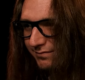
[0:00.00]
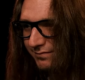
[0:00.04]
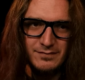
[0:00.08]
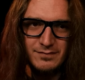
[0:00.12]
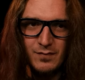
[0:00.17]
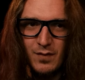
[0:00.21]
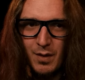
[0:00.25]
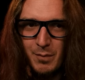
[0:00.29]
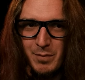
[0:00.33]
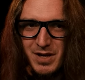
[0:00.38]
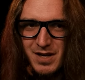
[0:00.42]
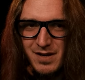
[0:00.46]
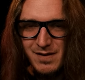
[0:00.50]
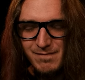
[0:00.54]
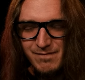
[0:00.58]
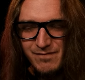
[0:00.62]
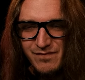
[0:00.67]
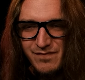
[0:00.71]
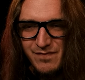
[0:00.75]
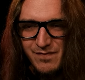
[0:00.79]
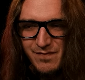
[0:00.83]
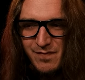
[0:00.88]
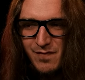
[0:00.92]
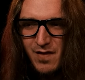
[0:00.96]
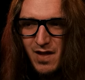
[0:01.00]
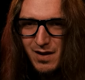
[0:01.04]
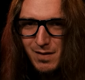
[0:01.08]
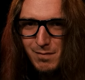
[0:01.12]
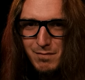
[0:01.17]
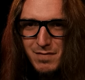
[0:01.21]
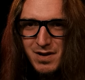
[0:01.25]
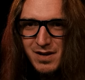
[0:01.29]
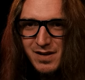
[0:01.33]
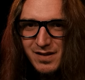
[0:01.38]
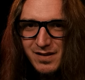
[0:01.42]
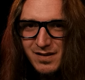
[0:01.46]
I mean, not a
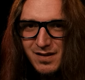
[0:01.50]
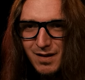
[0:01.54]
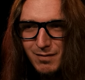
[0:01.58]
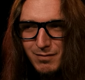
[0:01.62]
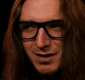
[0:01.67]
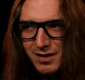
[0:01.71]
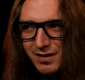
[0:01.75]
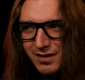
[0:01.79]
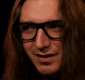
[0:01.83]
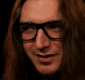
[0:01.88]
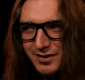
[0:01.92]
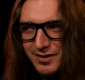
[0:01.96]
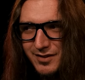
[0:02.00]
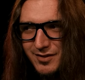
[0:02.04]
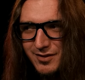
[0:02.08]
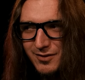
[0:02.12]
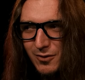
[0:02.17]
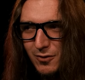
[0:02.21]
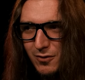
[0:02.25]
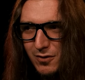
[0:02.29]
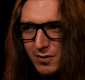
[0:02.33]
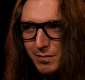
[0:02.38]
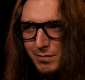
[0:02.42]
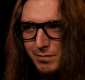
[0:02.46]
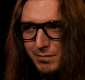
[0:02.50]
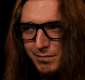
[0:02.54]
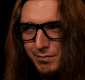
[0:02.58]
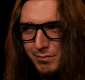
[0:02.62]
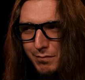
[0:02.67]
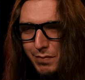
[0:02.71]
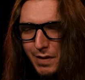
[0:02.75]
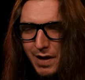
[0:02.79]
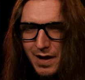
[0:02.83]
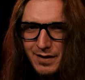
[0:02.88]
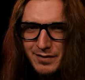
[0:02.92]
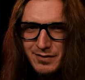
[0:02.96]
minute. I'm gonna let the storm
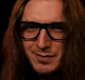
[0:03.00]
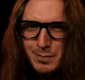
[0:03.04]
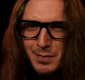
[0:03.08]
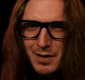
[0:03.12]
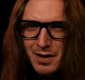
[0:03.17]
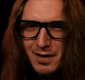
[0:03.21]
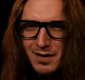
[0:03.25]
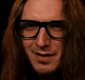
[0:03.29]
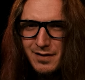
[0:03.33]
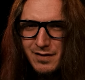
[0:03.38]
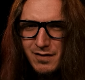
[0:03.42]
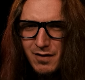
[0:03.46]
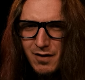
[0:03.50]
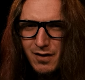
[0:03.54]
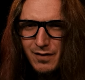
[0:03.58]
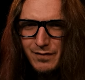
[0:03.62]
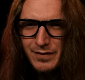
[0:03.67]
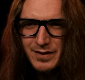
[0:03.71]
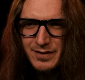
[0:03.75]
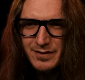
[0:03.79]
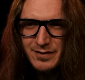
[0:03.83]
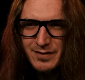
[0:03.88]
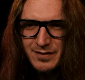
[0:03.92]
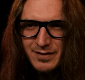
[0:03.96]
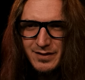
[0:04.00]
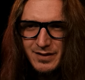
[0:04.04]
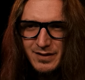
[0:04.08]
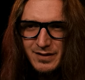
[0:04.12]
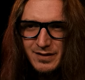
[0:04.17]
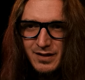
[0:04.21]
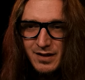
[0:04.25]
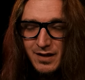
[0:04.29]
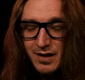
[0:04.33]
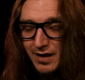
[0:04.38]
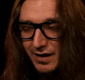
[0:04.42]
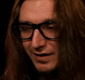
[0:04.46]
pass by, obviously.
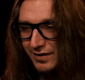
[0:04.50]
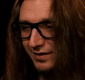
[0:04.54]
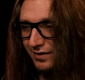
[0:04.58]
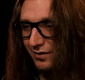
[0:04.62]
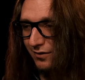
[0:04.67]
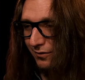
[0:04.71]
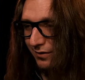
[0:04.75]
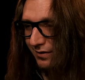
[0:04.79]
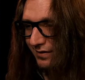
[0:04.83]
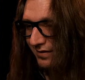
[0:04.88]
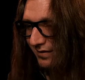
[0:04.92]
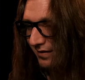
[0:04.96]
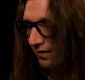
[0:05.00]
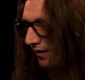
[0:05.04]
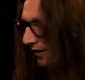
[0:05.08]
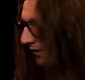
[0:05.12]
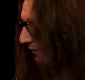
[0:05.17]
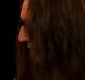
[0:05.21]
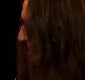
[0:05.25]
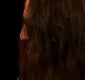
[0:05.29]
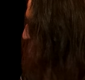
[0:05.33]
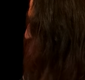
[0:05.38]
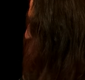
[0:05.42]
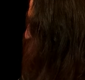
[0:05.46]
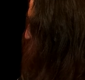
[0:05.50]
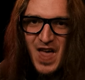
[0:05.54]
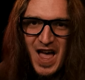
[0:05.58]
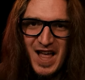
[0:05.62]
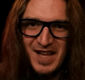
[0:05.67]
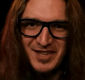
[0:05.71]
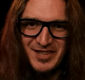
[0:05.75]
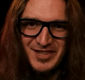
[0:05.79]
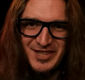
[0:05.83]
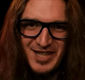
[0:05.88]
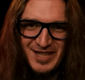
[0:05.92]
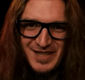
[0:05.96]
I need to go inside.
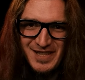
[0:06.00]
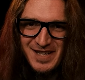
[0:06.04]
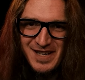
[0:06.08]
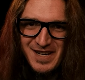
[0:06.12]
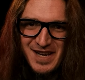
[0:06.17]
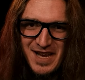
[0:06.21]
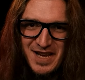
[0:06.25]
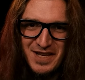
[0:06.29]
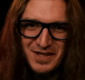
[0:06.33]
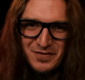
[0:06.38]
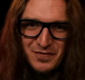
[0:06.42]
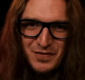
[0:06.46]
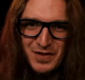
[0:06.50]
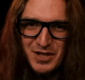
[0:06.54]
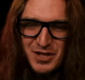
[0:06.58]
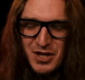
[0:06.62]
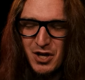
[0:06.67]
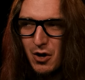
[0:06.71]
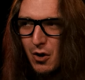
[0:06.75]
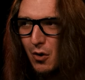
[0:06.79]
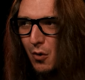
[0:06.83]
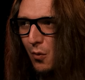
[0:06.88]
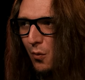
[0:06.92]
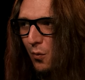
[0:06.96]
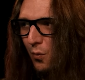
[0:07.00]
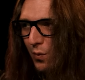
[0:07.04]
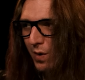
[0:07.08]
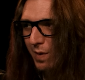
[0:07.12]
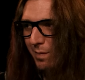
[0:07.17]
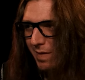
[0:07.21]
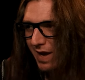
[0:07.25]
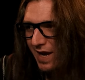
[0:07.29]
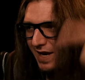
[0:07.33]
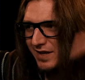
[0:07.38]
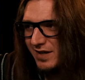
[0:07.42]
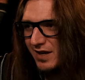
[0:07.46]
That's the end of today's video. We
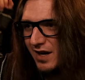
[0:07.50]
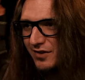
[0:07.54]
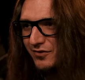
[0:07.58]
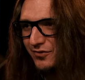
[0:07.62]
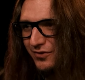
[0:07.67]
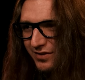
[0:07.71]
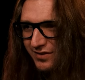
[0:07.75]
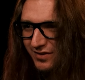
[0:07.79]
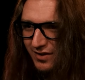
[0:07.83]
made nitrous